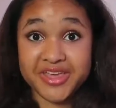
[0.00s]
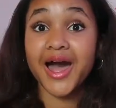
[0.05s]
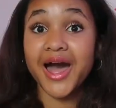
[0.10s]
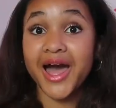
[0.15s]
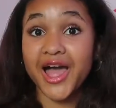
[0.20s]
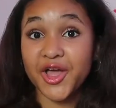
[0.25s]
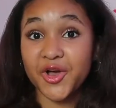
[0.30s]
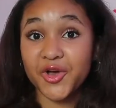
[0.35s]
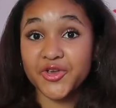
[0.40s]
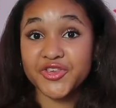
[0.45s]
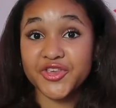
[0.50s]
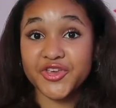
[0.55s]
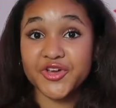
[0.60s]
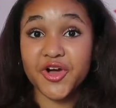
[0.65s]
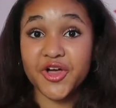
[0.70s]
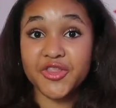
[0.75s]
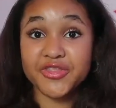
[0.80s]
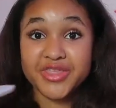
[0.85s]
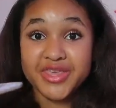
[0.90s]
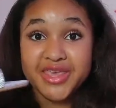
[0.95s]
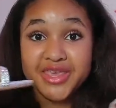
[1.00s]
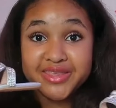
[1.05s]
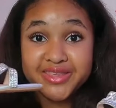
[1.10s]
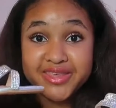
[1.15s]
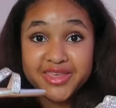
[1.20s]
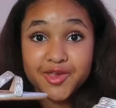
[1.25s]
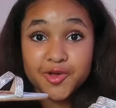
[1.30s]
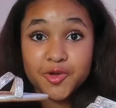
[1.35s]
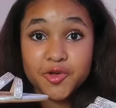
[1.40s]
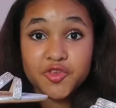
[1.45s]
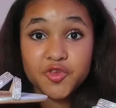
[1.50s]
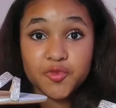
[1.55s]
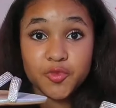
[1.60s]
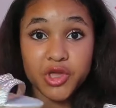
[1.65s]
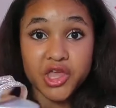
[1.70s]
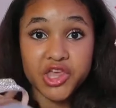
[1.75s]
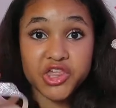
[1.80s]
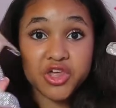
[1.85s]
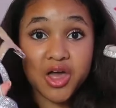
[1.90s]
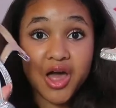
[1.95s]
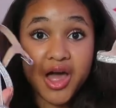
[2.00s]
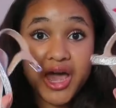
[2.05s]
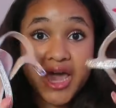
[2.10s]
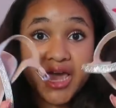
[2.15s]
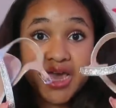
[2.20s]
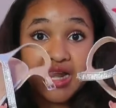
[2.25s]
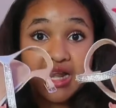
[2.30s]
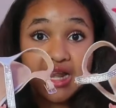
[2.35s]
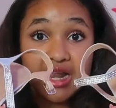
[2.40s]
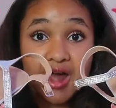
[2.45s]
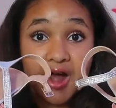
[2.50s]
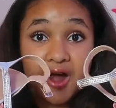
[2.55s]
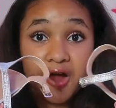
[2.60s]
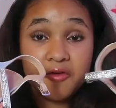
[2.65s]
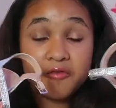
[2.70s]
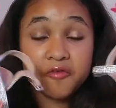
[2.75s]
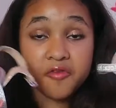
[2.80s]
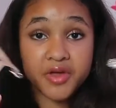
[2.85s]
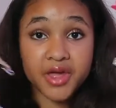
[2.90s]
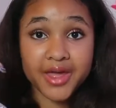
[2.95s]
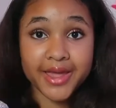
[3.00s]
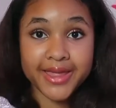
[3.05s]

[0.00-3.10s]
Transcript: I also got these heels, which I love.